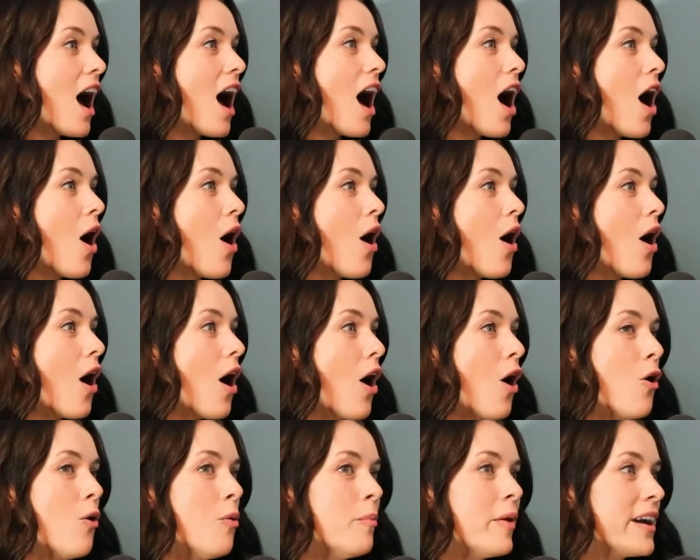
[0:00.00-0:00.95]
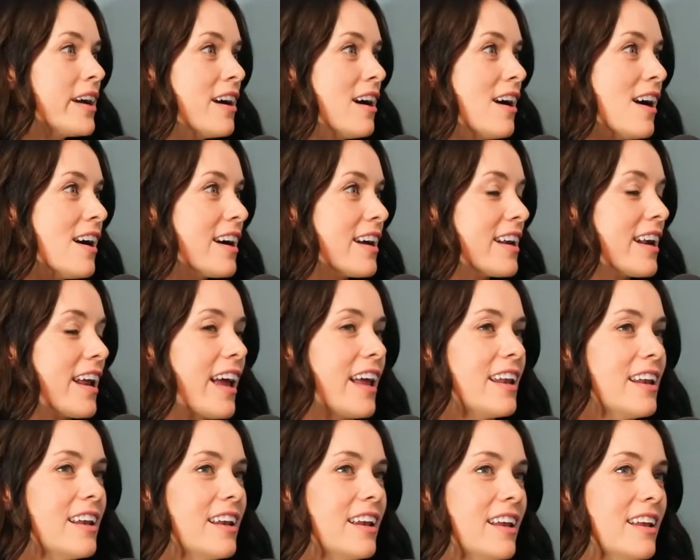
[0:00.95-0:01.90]
Wow. Oh my God.
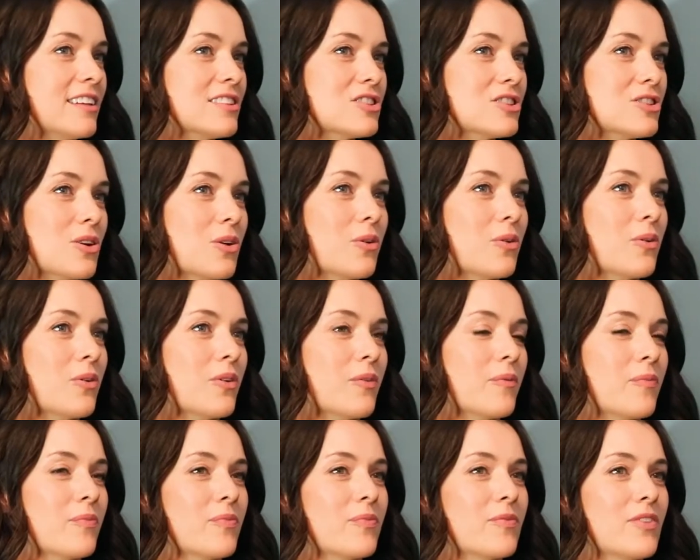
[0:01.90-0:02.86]
And so,